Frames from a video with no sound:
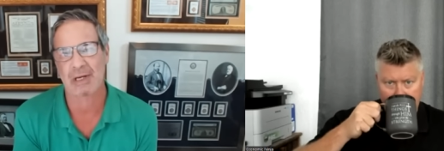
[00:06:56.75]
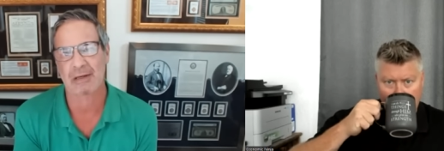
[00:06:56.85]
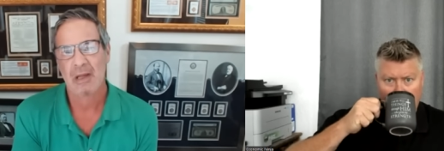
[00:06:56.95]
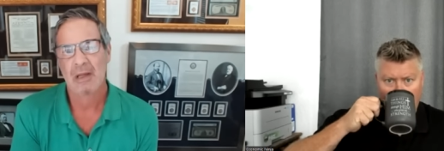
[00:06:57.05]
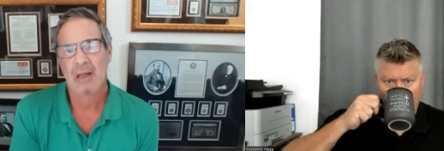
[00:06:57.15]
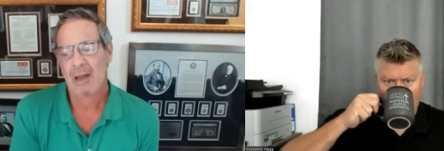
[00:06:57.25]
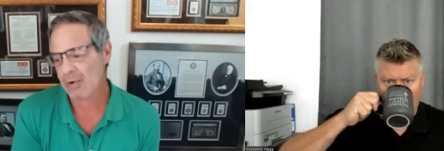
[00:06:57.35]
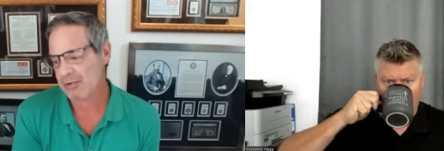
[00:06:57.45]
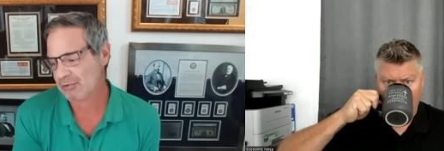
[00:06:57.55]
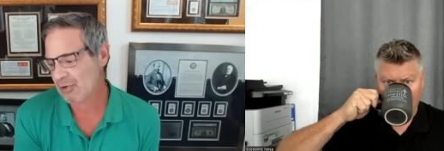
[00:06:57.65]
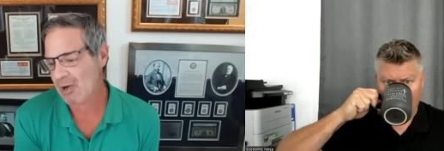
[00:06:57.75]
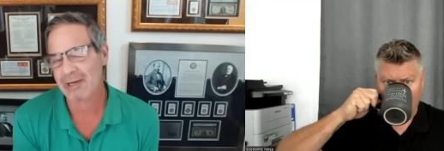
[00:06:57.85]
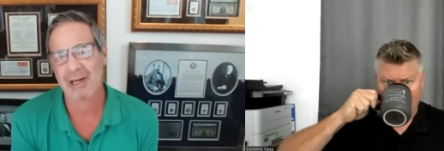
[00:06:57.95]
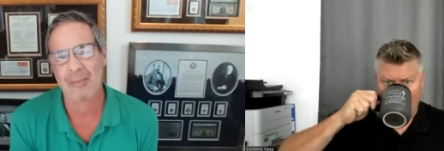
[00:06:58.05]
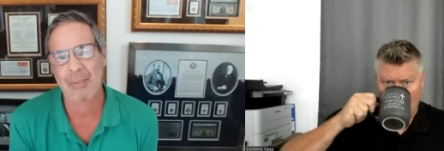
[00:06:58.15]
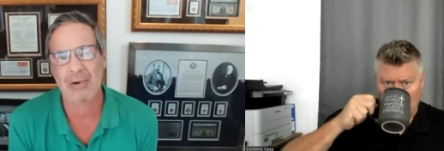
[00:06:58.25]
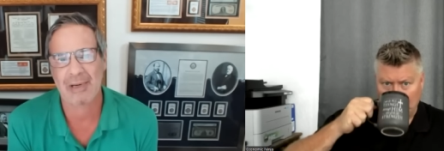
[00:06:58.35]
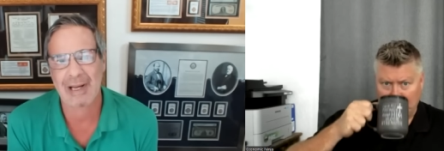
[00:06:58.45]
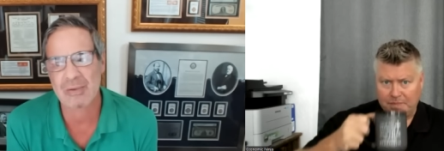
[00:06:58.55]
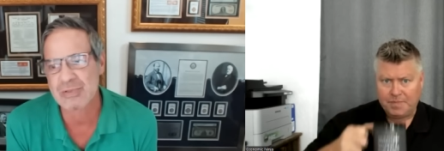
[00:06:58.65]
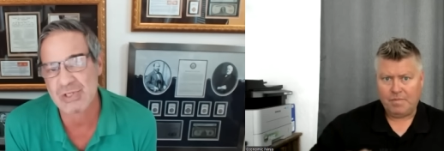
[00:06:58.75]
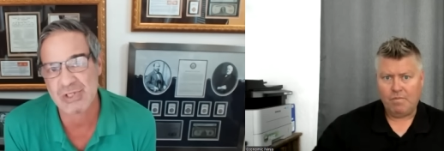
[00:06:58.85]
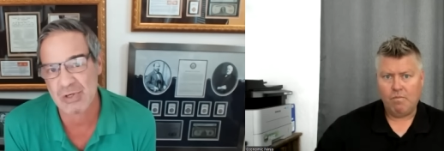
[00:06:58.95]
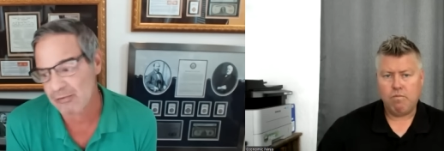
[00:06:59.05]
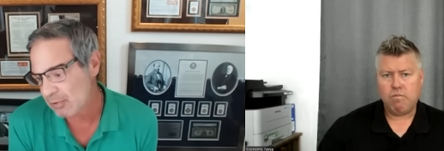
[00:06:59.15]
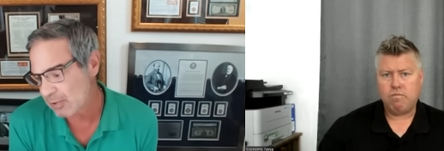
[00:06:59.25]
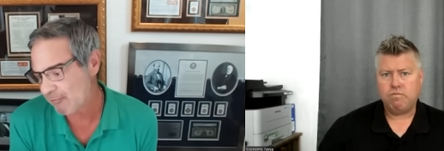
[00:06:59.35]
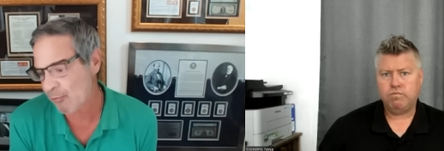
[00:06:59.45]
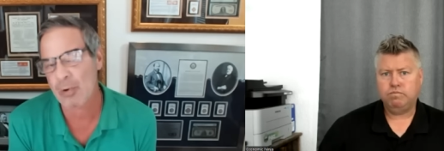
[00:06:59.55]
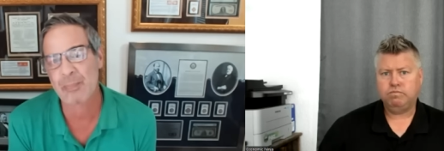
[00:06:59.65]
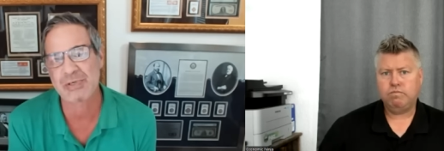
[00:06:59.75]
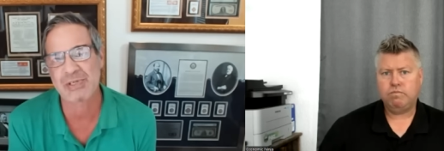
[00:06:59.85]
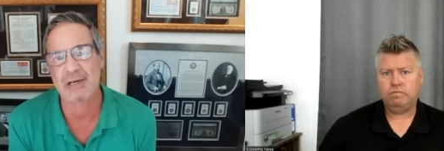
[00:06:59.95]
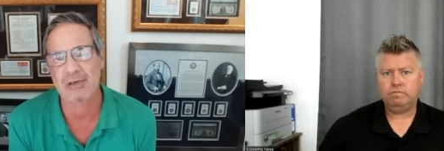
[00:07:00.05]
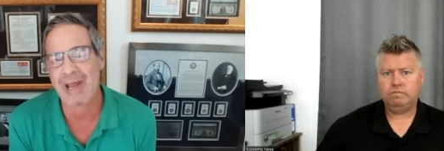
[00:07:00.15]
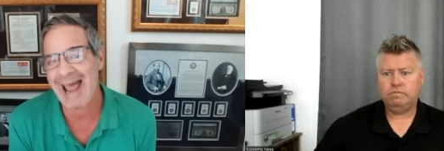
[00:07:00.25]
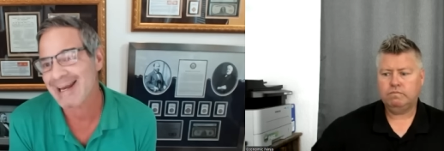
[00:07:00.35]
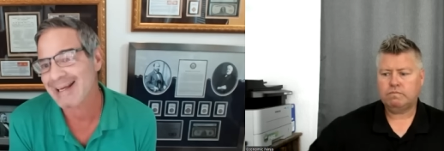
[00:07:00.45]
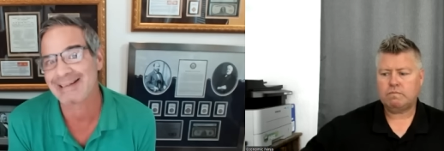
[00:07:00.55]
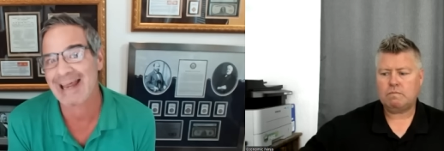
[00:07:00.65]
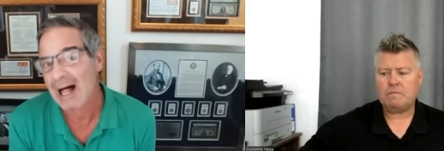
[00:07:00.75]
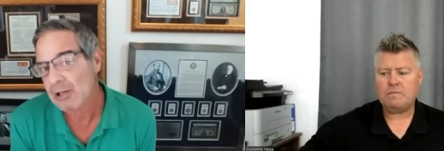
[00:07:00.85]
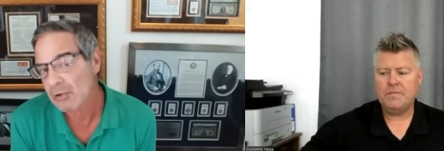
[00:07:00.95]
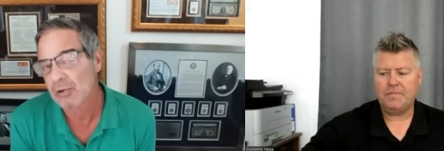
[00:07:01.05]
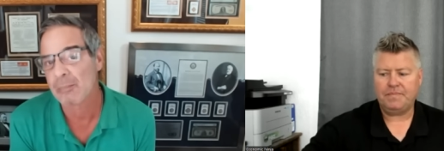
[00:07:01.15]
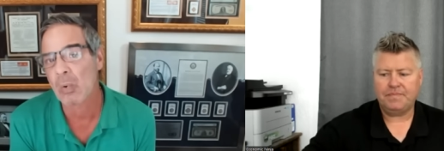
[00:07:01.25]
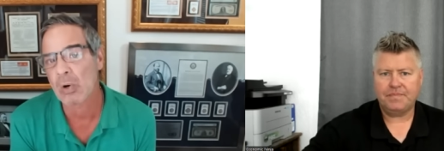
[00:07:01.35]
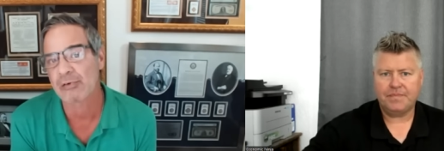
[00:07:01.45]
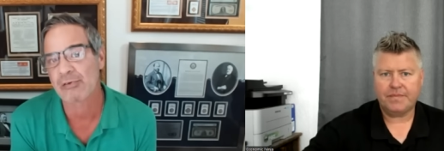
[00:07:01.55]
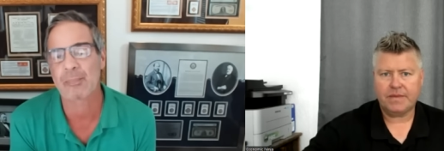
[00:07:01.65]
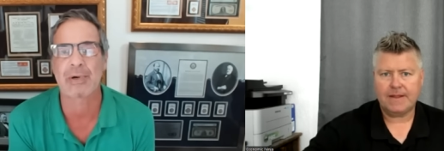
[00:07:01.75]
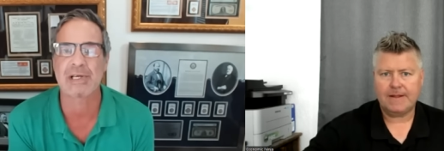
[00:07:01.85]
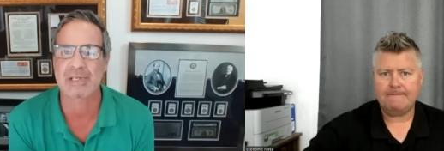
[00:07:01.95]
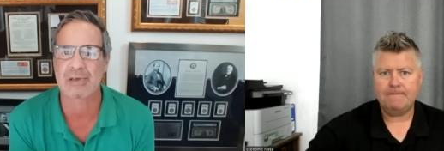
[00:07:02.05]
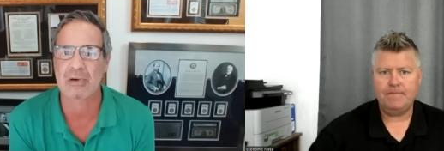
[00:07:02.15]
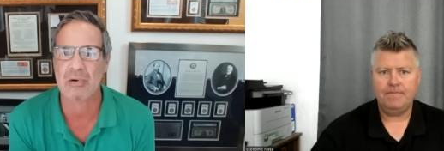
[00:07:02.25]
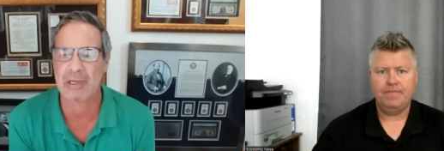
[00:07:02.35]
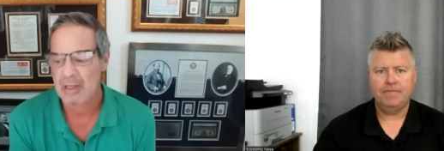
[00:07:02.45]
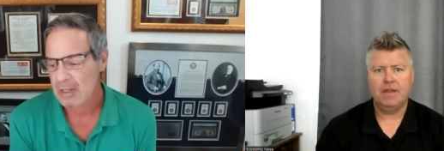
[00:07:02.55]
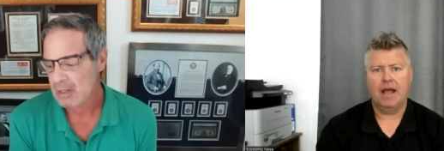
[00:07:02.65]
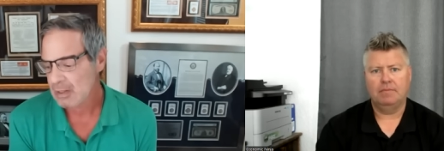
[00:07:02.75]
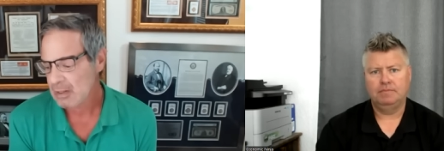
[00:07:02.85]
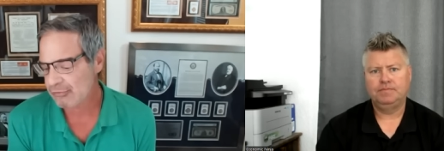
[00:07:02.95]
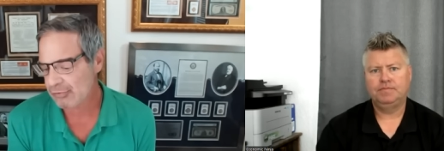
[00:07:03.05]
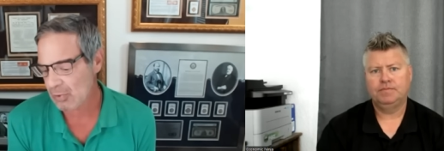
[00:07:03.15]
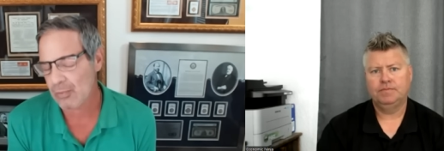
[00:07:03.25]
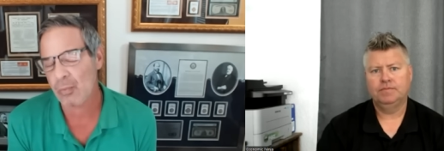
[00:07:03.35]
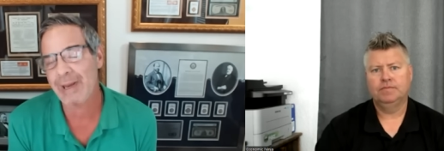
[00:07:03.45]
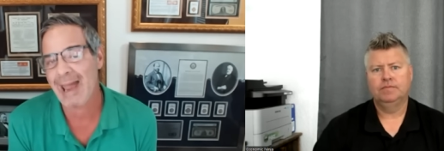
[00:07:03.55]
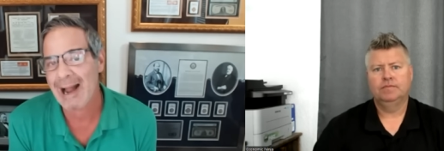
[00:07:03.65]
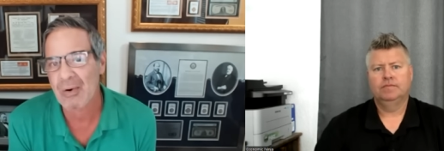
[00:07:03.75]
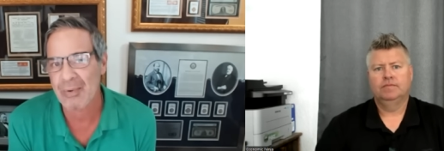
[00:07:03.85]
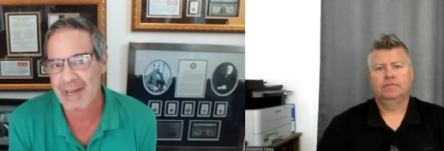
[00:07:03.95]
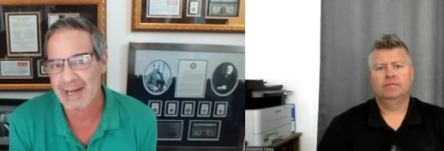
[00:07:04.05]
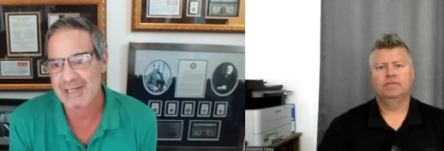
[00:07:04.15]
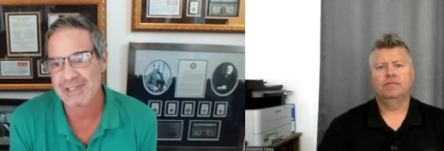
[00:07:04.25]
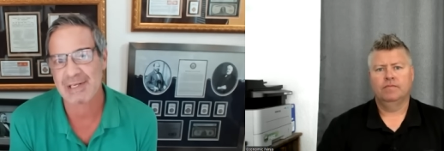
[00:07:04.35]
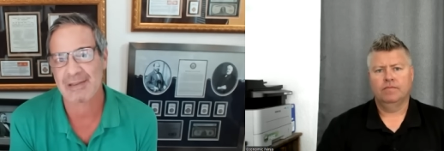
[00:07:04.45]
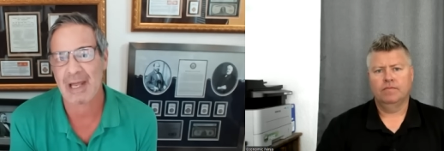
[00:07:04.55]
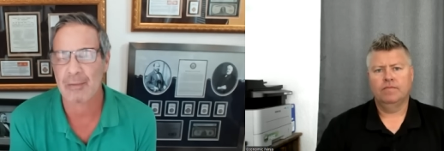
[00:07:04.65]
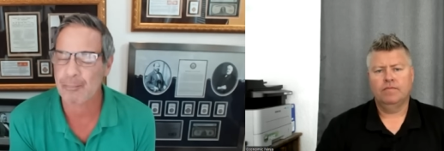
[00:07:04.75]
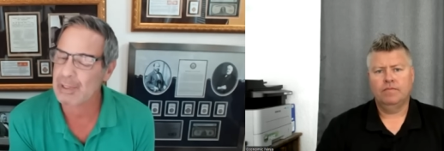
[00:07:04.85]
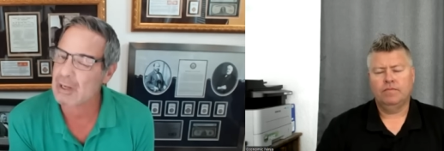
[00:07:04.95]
Speaker 1: And when you're talking about an ounce of silver at 4%, you're adding $1 or more to the price of the coin. So we acquiesced, and that'll be coming